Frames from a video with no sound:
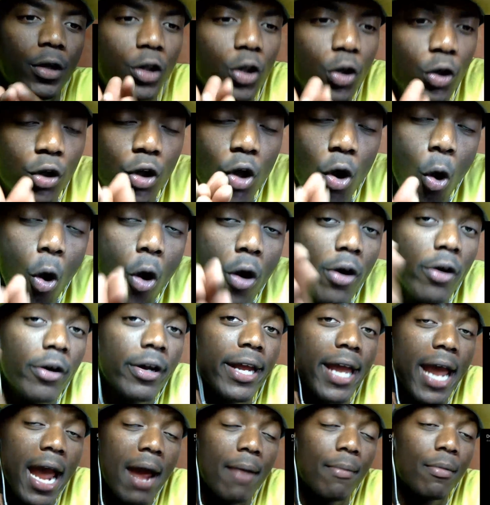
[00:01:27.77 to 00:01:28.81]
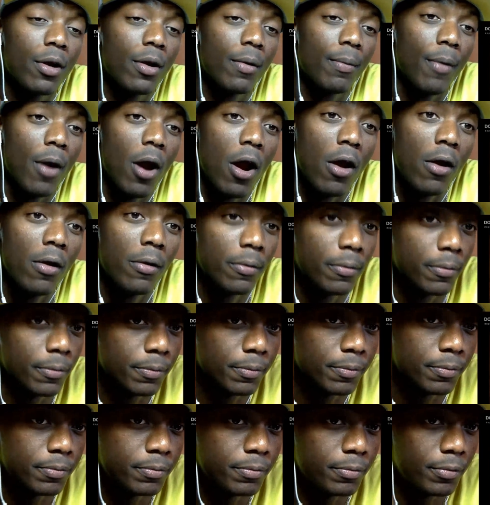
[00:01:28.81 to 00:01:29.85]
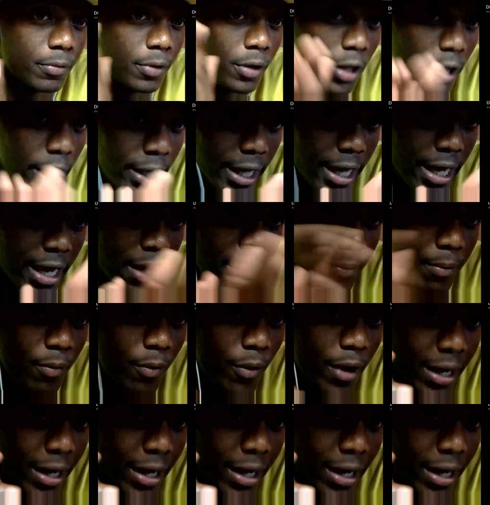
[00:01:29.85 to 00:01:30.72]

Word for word: Dude, caught on camera, bro. Look at him